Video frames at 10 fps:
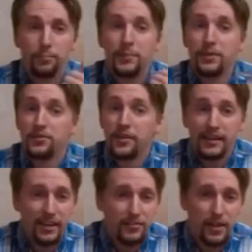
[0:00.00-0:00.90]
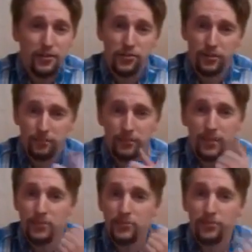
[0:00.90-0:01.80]
Military aviation,
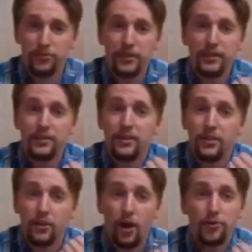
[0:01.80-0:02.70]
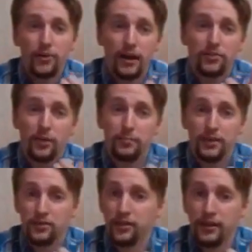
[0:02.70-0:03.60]
civilian contracts on
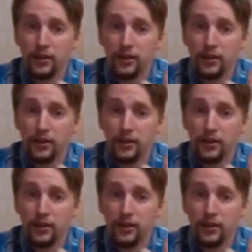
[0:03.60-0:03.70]
military